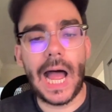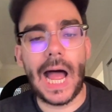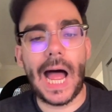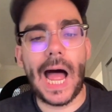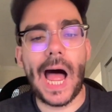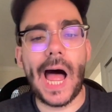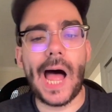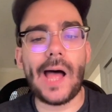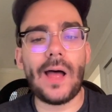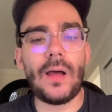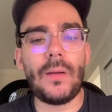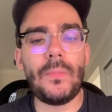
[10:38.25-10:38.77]

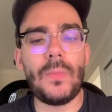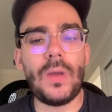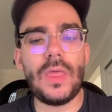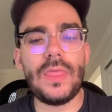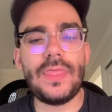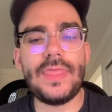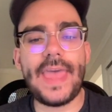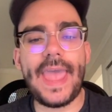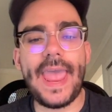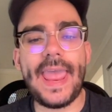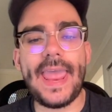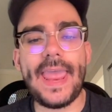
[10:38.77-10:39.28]

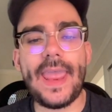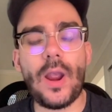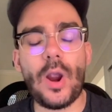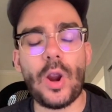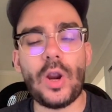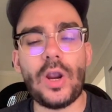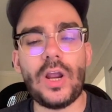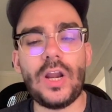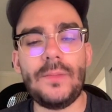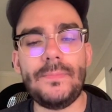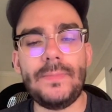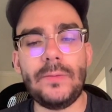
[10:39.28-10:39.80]
they are
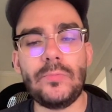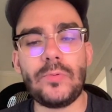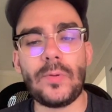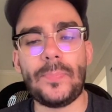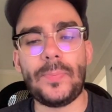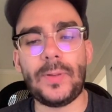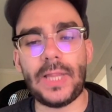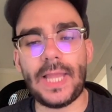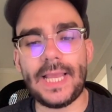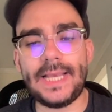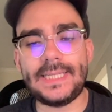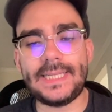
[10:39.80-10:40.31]
going to be
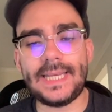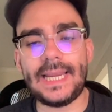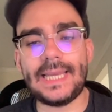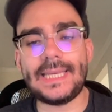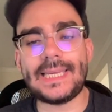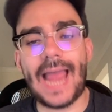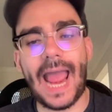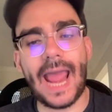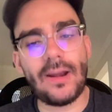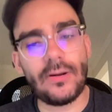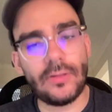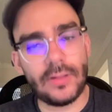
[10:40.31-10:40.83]
replacing
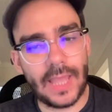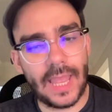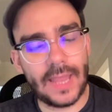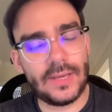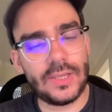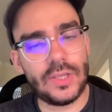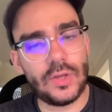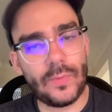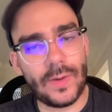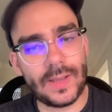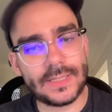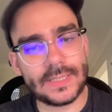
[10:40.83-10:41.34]
Dinoland
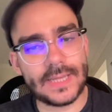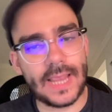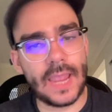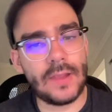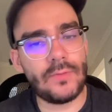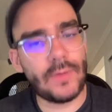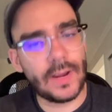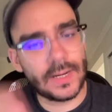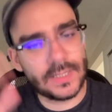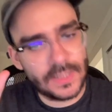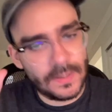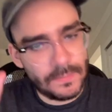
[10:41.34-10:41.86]
USA,
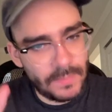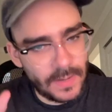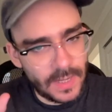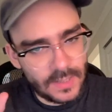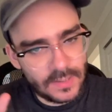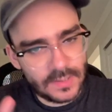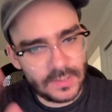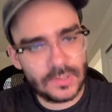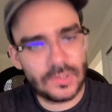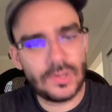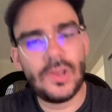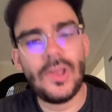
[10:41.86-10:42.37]
rest in
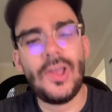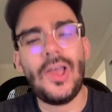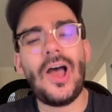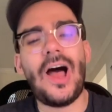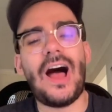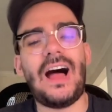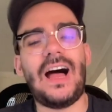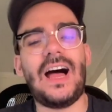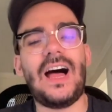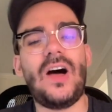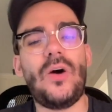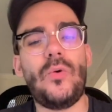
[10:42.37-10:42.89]
peace,
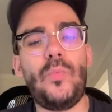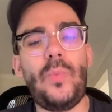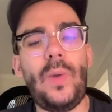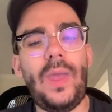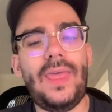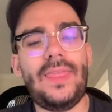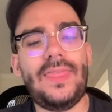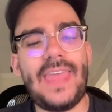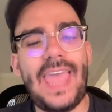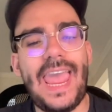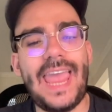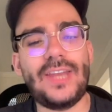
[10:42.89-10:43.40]

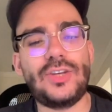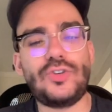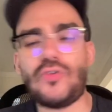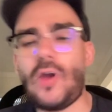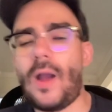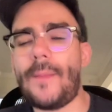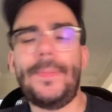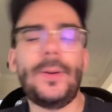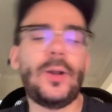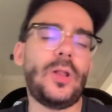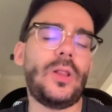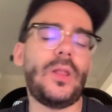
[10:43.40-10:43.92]
with a
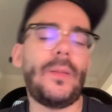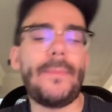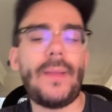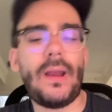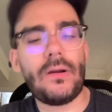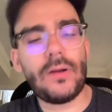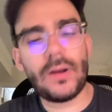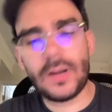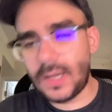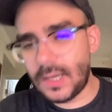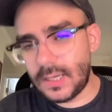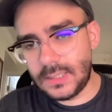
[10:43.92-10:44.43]
Tropical
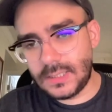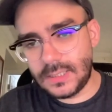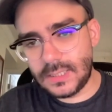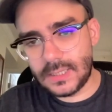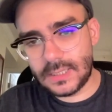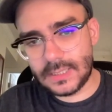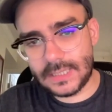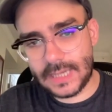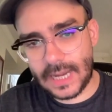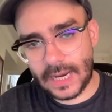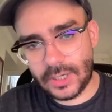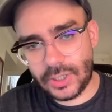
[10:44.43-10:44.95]
Americas
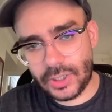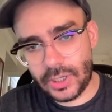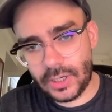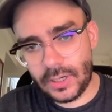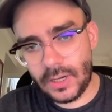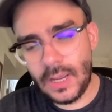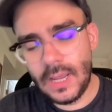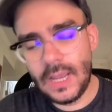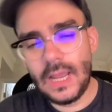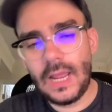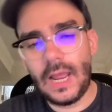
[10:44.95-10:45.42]
section.